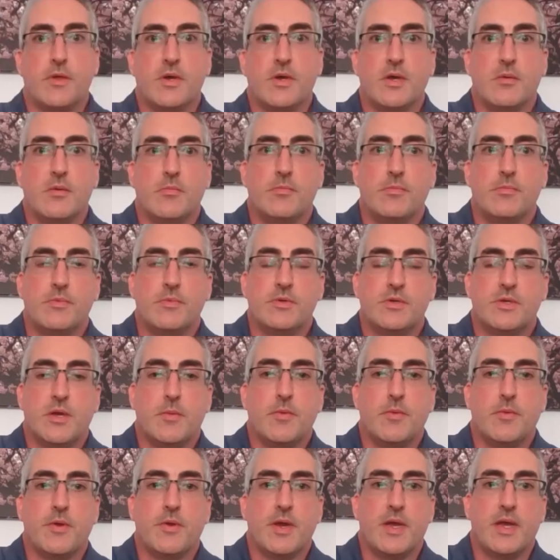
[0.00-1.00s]
the
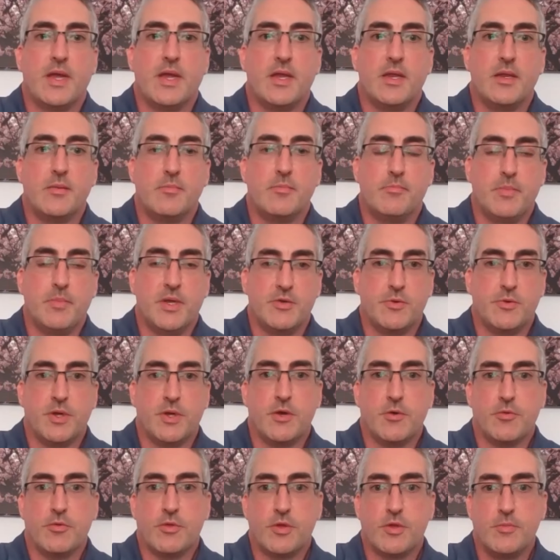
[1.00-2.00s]
WA Mental
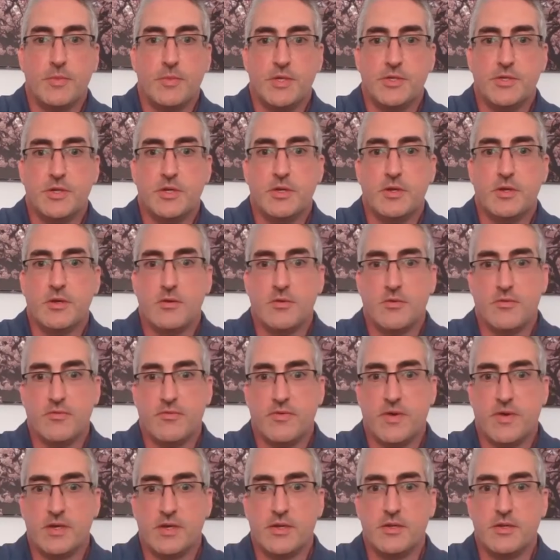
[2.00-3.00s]
Health Commission
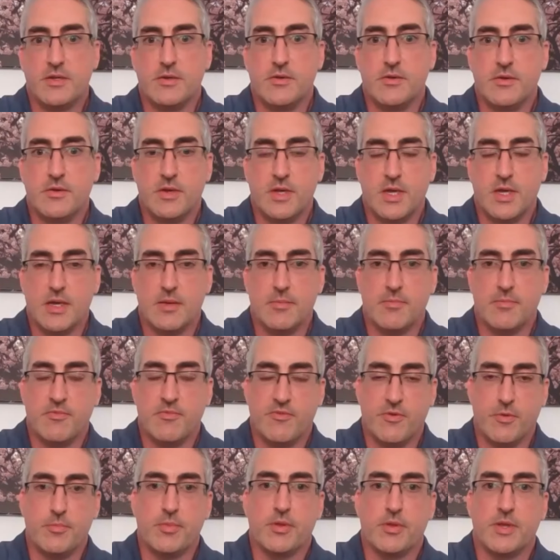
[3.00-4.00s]
funded
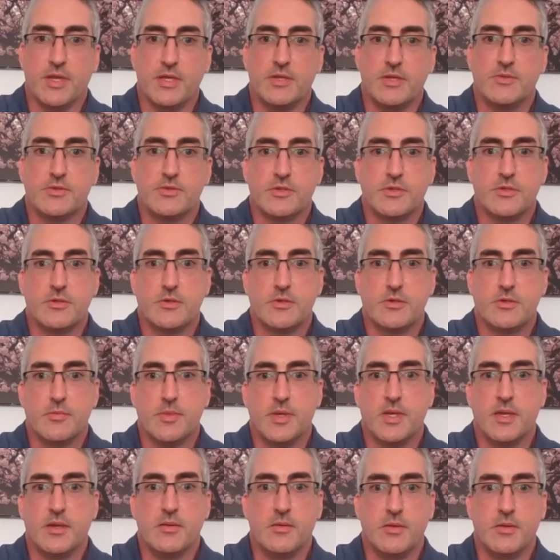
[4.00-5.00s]
for police to
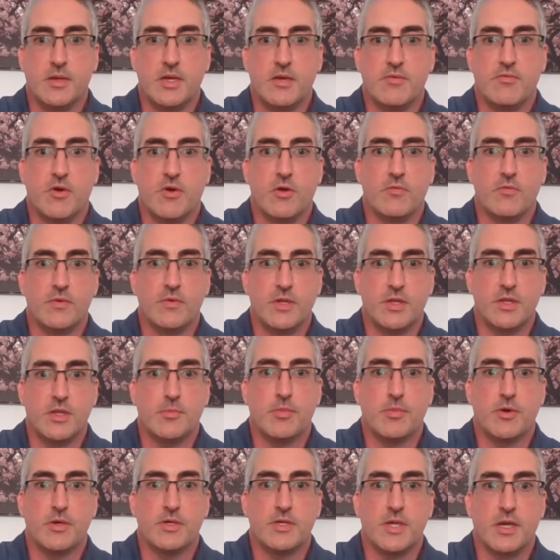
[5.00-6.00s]
be involved in the
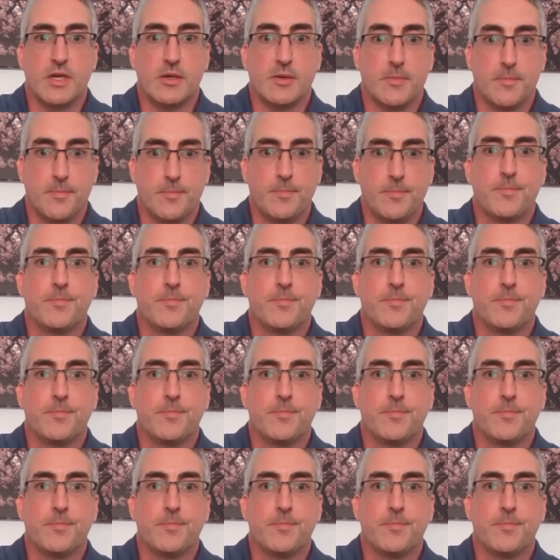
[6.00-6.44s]
project.